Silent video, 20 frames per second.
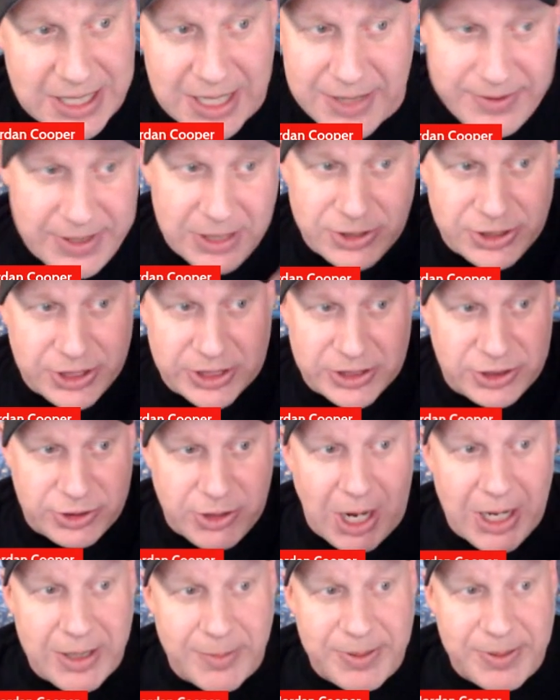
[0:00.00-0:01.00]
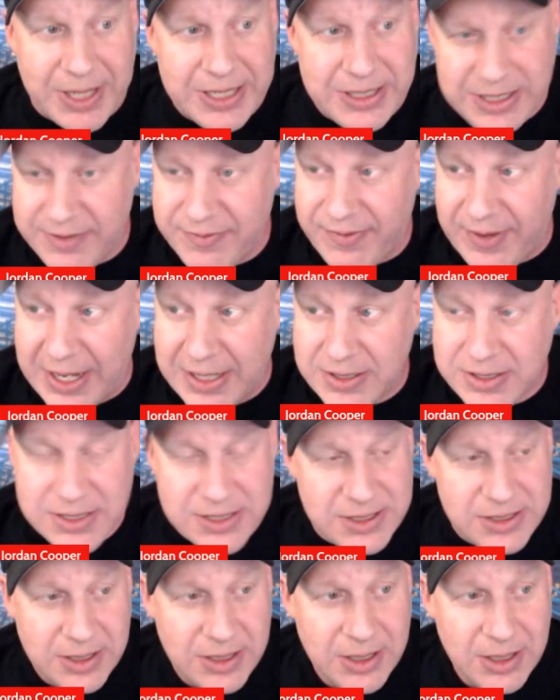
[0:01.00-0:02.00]
And they're just trying to play
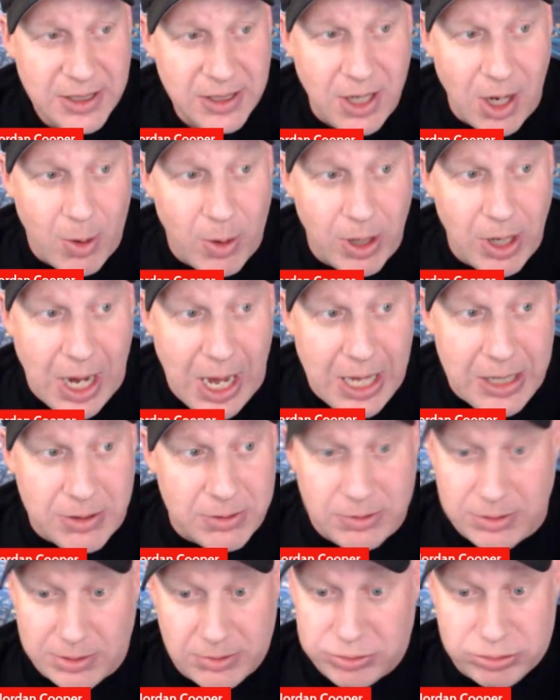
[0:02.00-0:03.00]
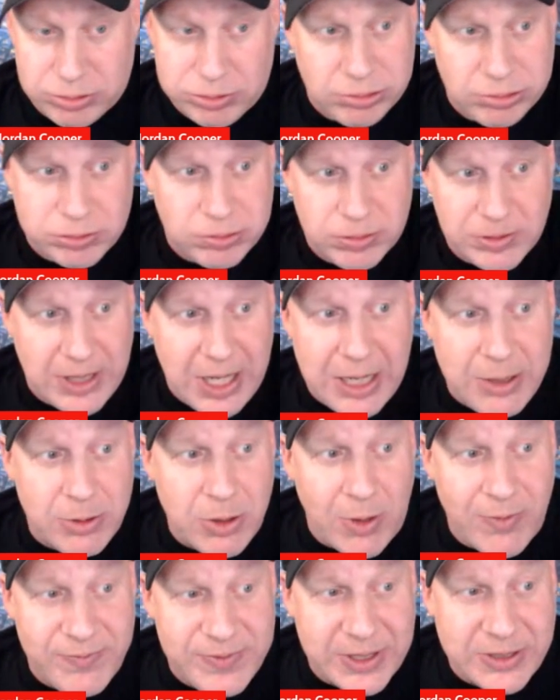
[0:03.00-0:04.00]
defense going, I don't
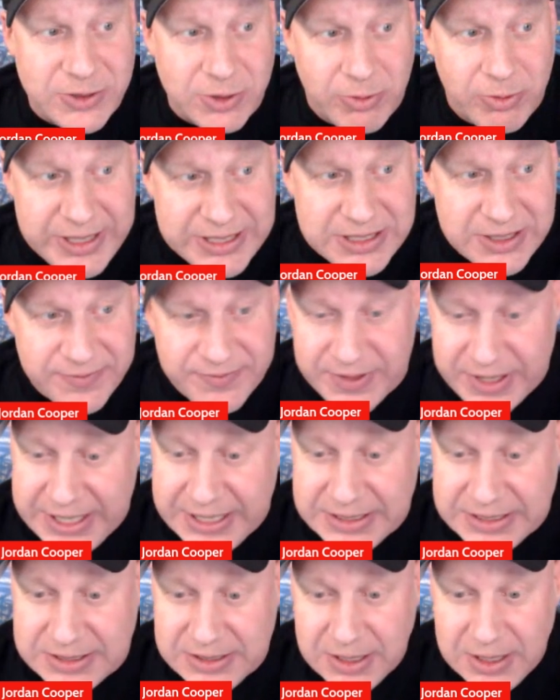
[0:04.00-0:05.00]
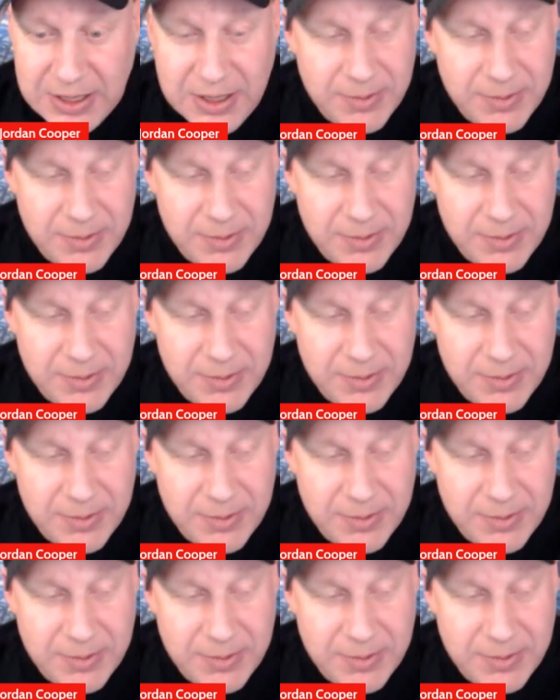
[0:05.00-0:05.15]
know if there's a reason for this,